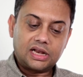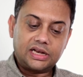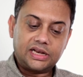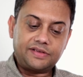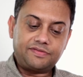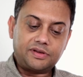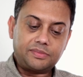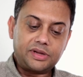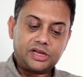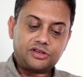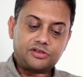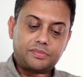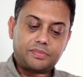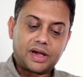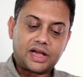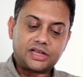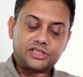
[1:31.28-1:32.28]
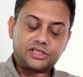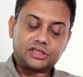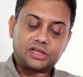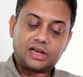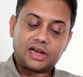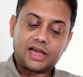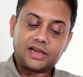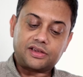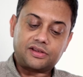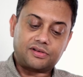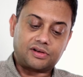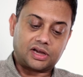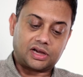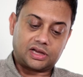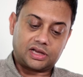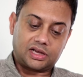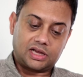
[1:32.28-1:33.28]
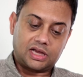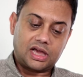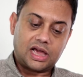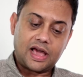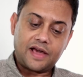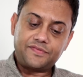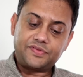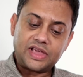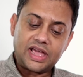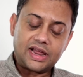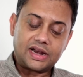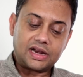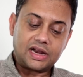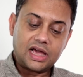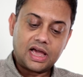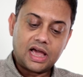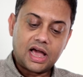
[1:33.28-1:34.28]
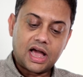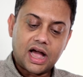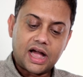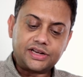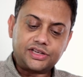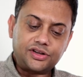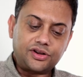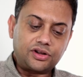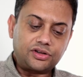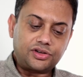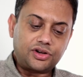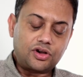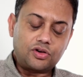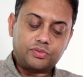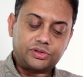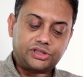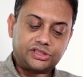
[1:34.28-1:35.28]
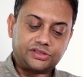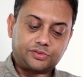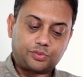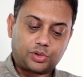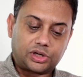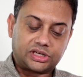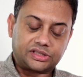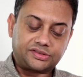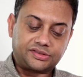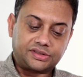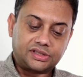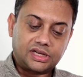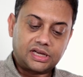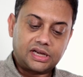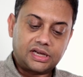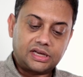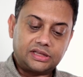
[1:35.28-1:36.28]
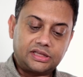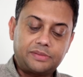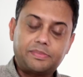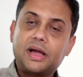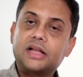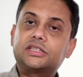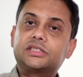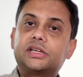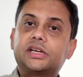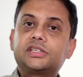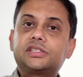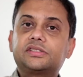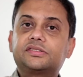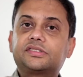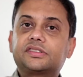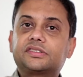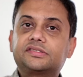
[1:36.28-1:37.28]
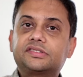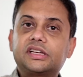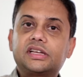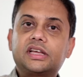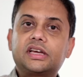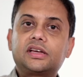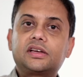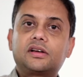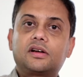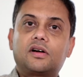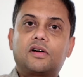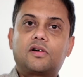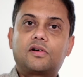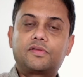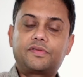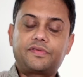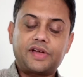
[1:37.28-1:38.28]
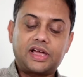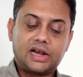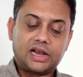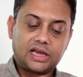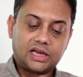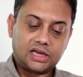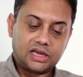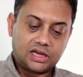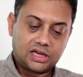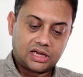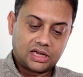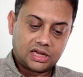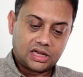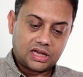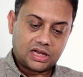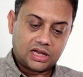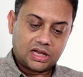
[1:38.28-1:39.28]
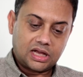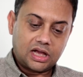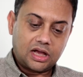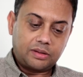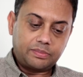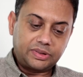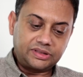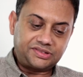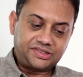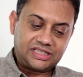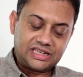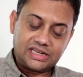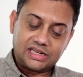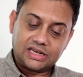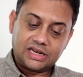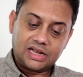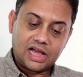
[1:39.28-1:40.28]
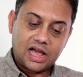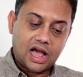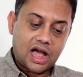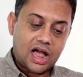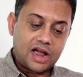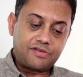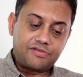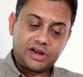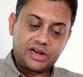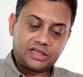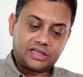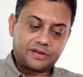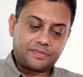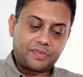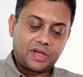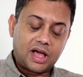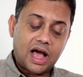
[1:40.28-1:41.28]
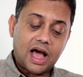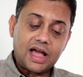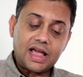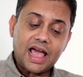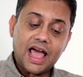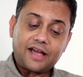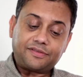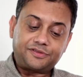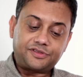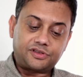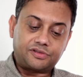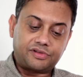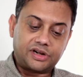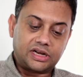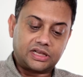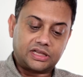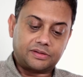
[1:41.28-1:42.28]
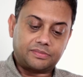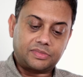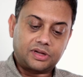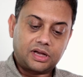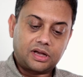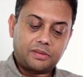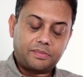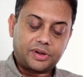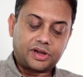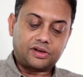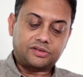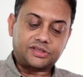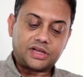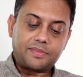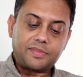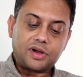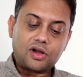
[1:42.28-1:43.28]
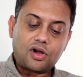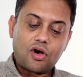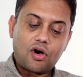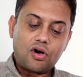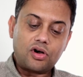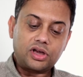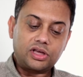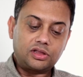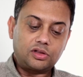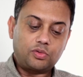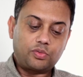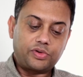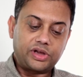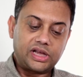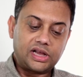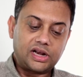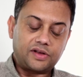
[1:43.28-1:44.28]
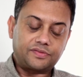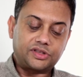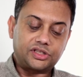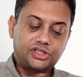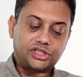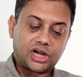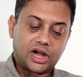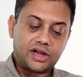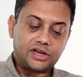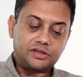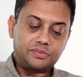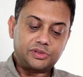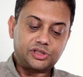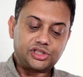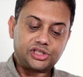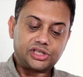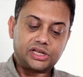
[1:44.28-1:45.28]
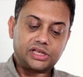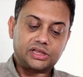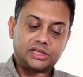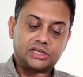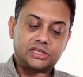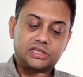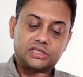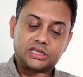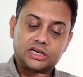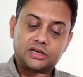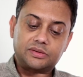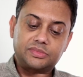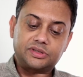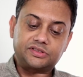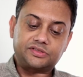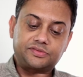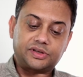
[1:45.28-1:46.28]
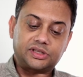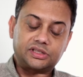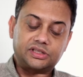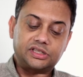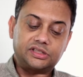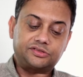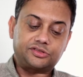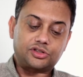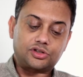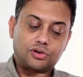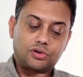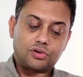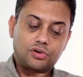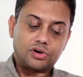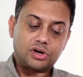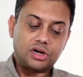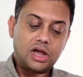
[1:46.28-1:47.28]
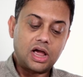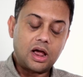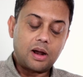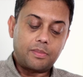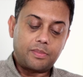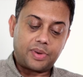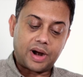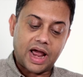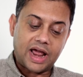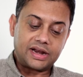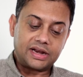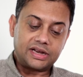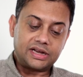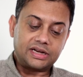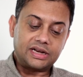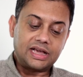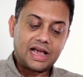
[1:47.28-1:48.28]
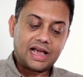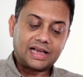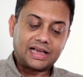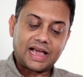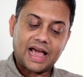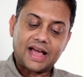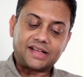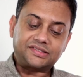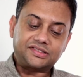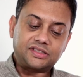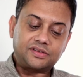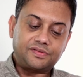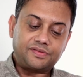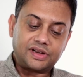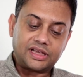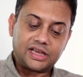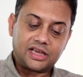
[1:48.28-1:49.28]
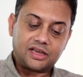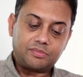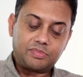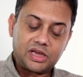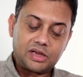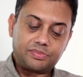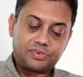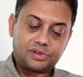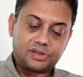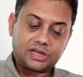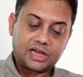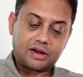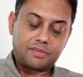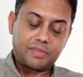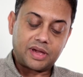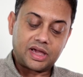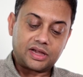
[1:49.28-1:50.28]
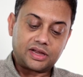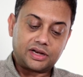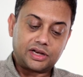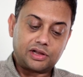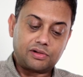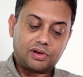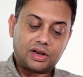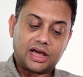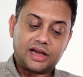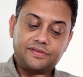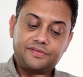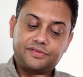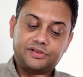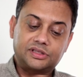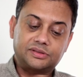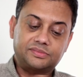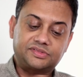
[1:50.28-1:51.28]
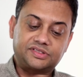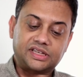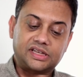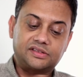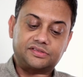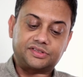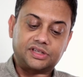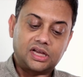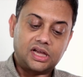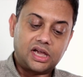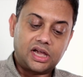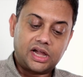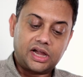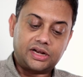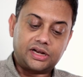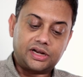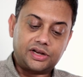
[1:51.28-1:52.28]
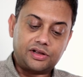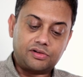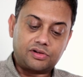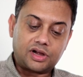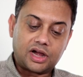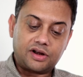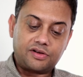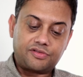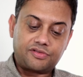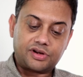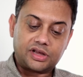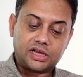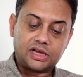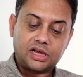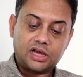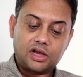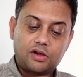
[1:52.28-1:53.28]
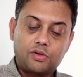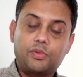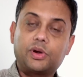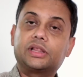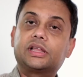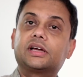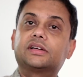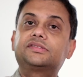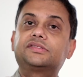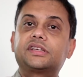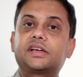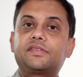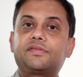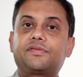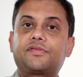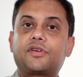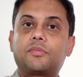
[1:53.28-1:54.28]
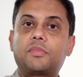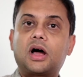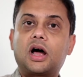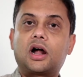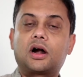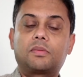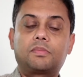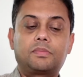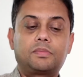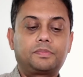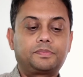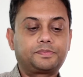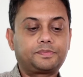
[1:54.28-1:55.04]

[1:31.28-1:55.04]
leaving me to imagine the lacunae, and then I do not know which is worse, the imagination succeeding or failing. But still, I read them. I have to read them because I'm a cog in the wheel of the giant machine that determines whether these torn, branded, gassed, fleeing people can make a new life for themselves in a new country where they are safe from harm.